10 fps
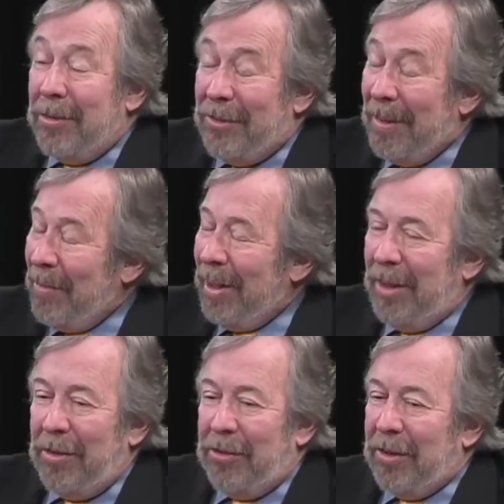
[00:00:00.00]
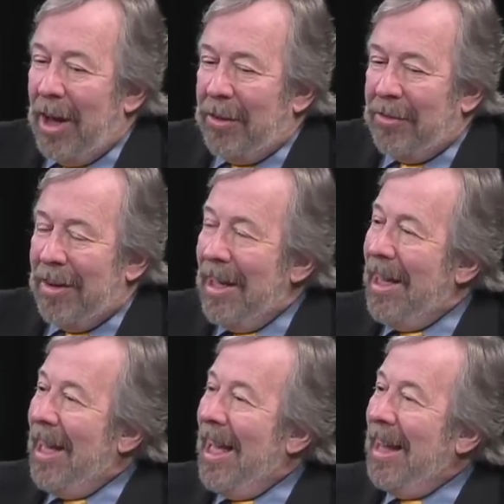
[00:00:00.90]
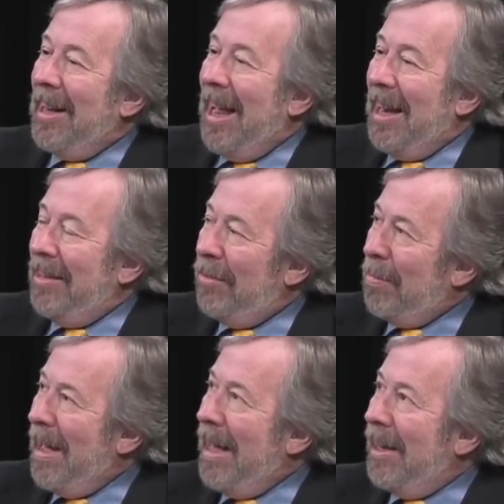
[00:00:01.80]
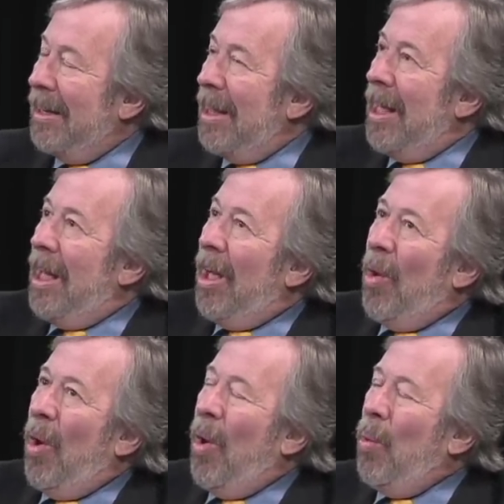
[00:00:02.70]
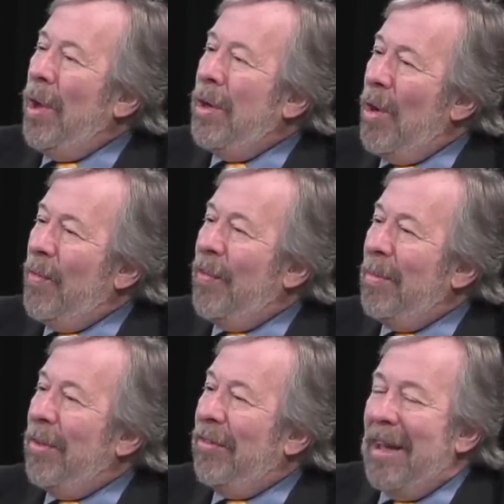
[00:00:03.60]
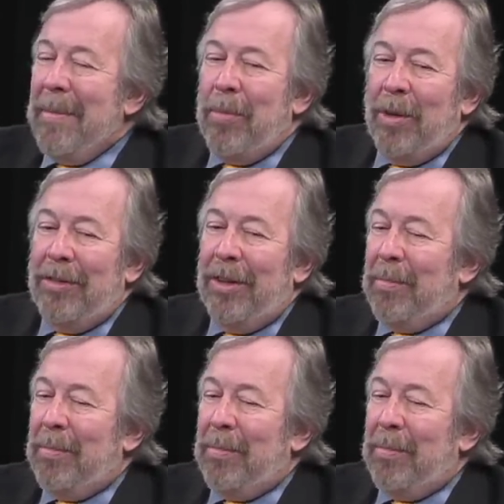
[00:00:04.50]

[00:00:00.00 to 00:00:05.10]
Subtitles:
civilly discussed and debated. We know from the standpoint of the